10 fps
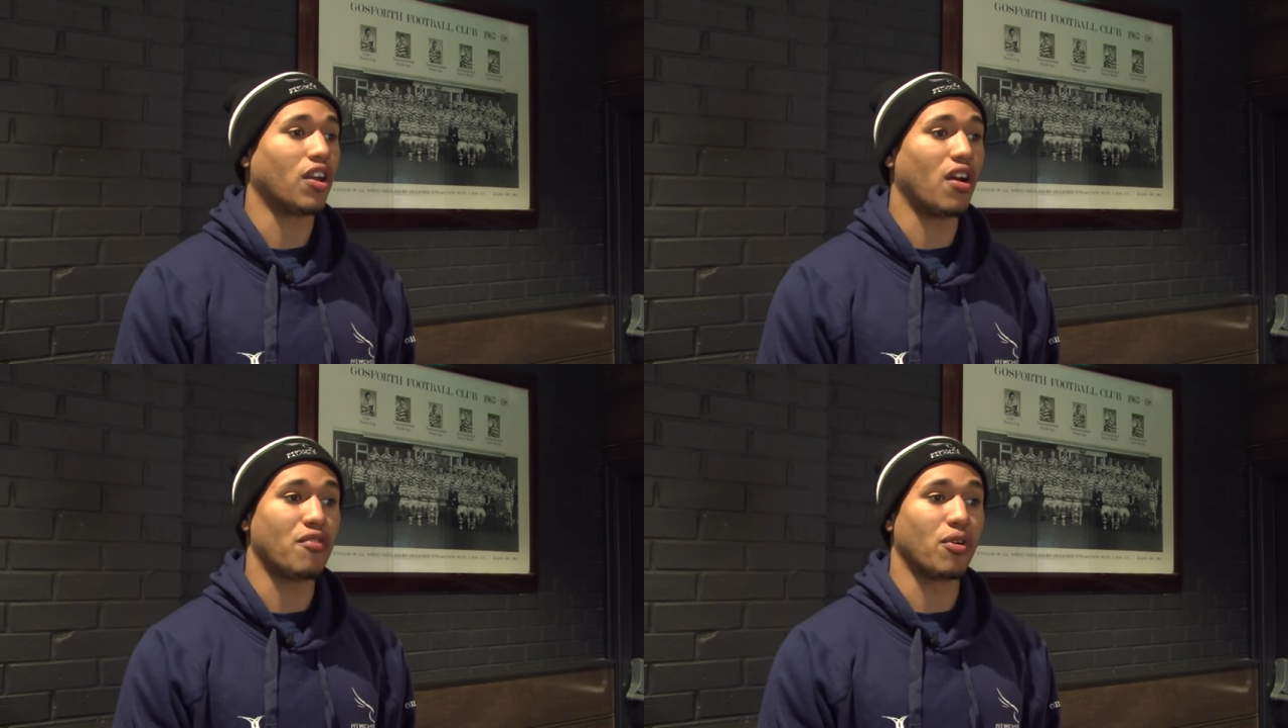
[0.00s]

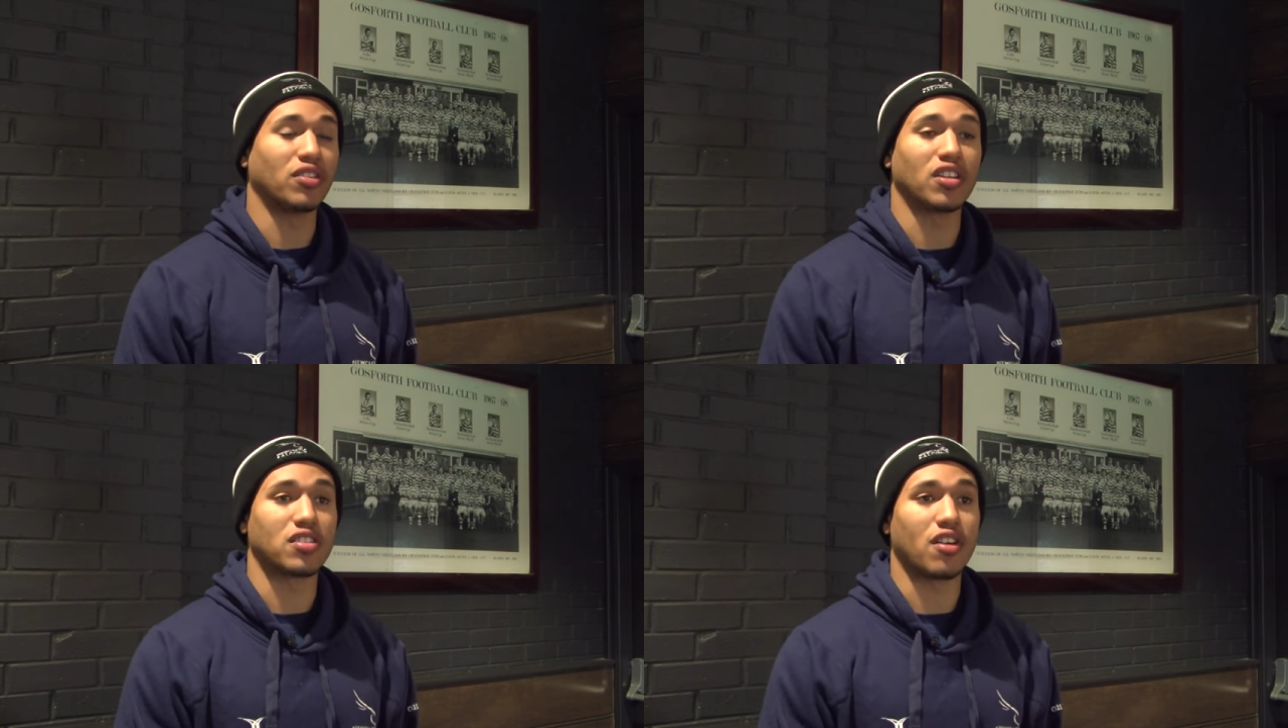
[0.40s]
You know,
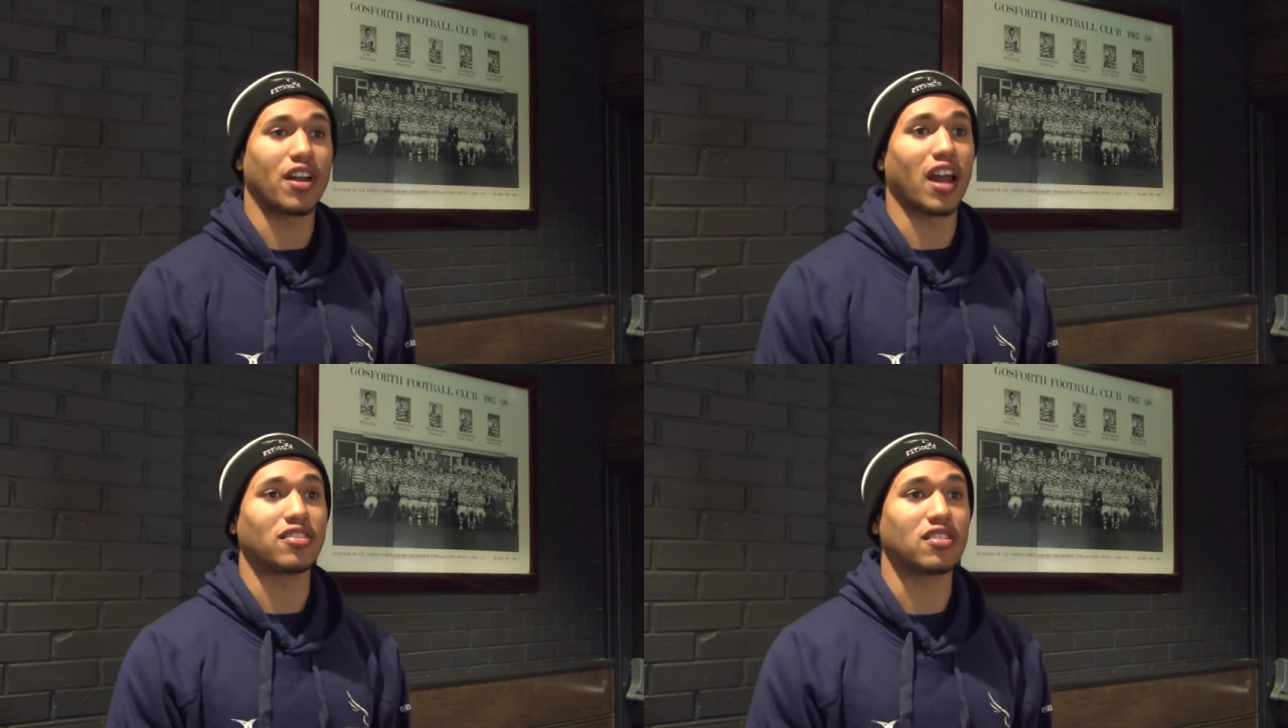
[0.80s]
everyone does their
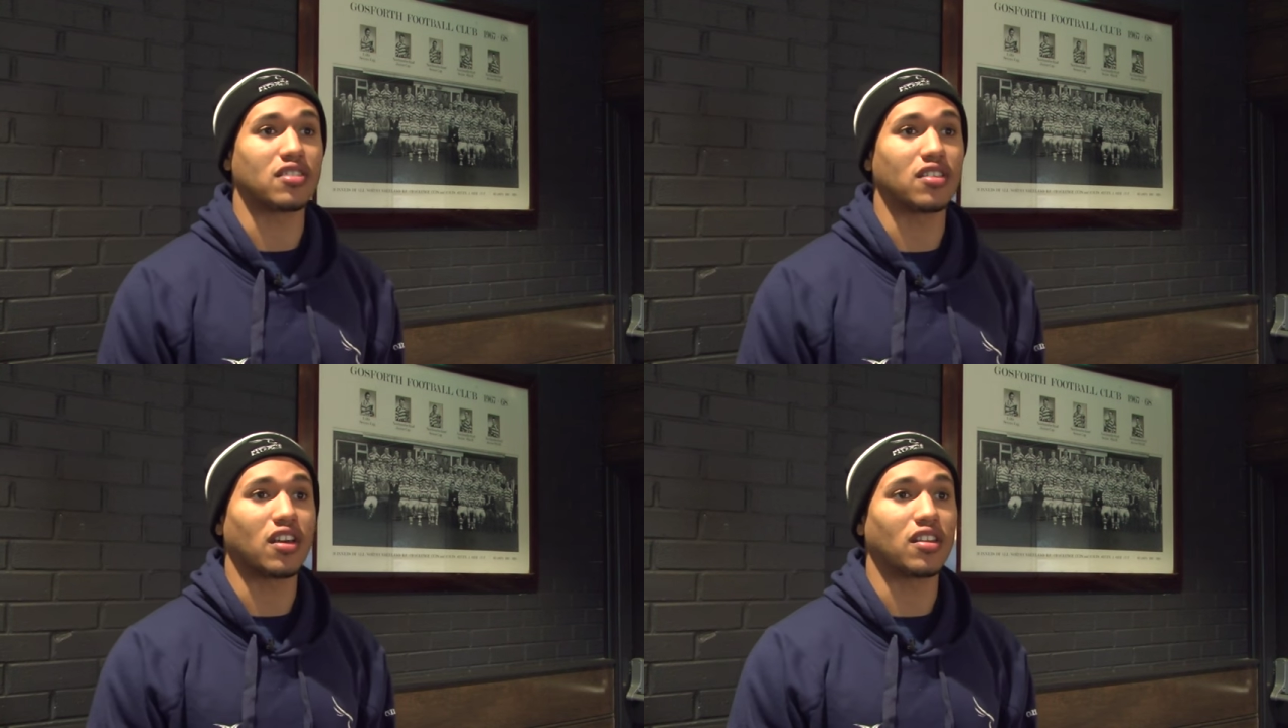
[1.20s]

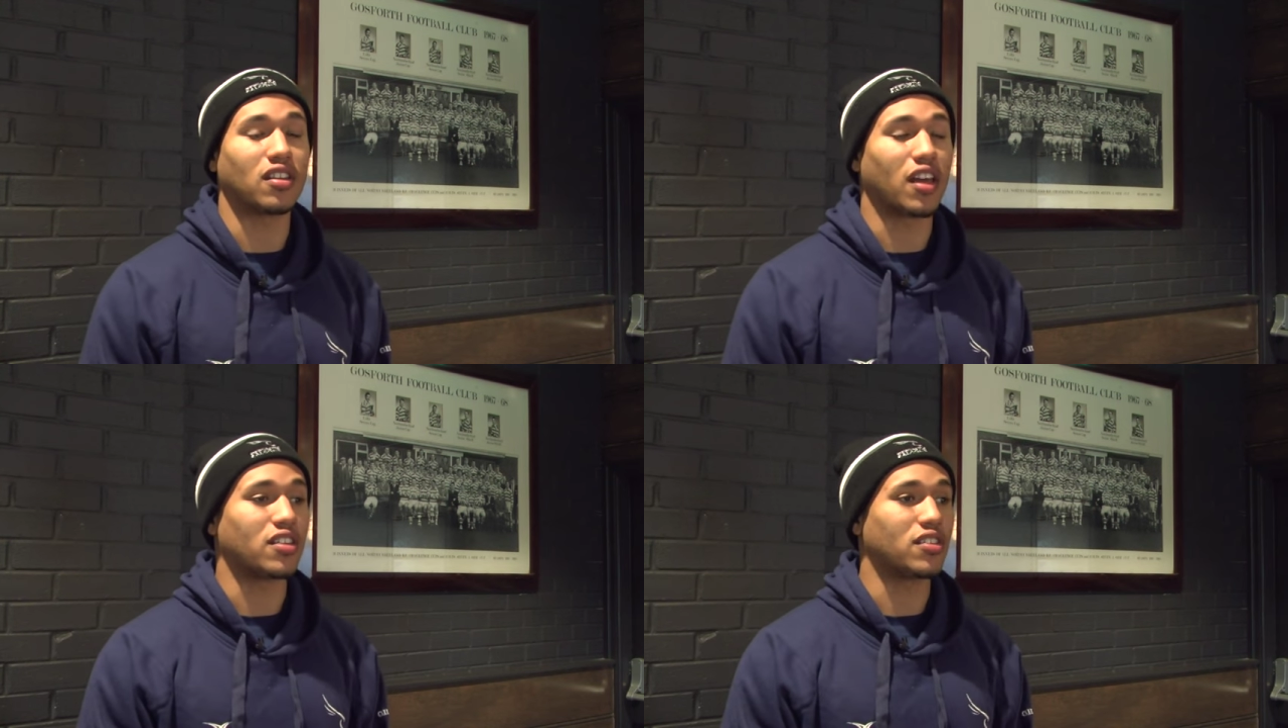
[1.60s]
analysis in the end
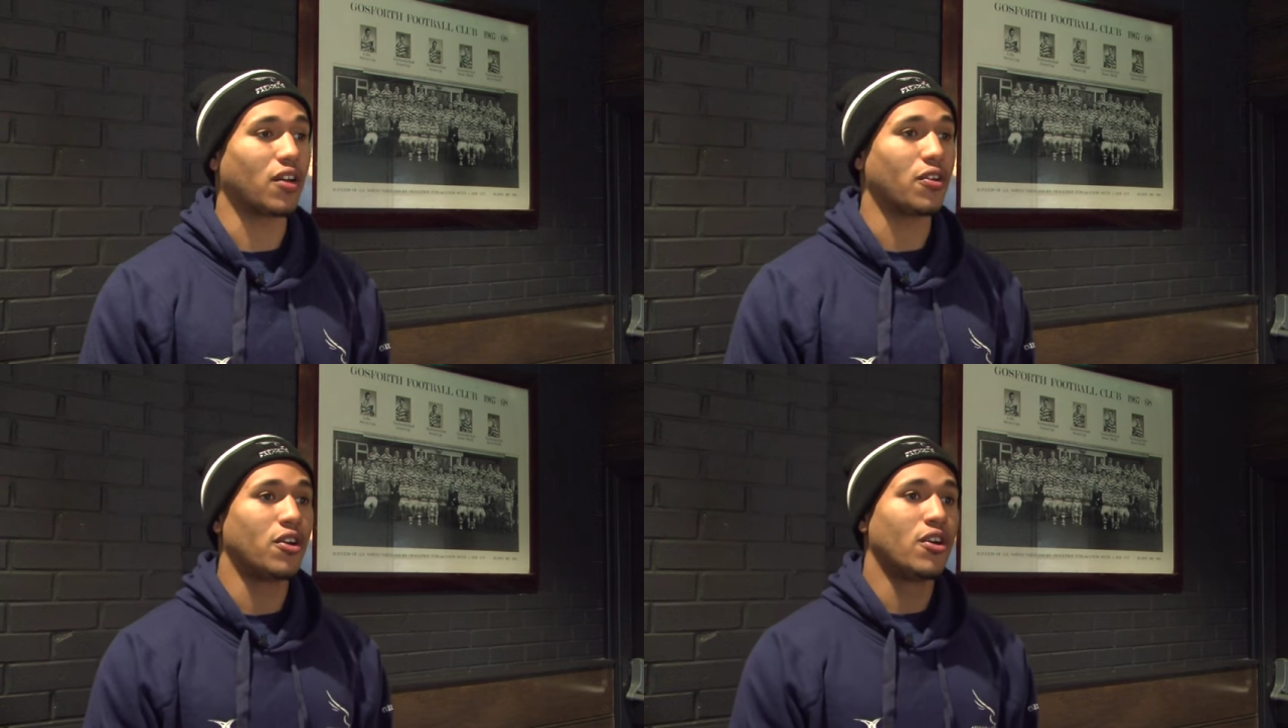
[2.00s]
of the day.
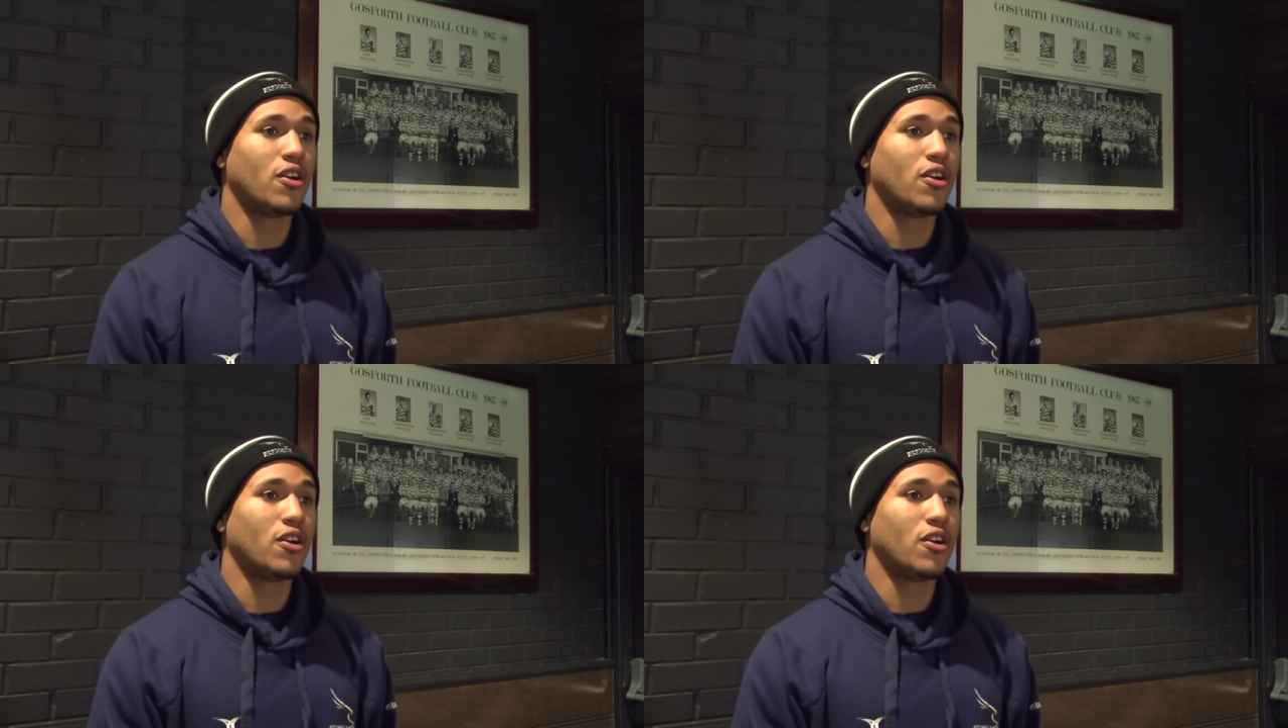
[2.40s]
So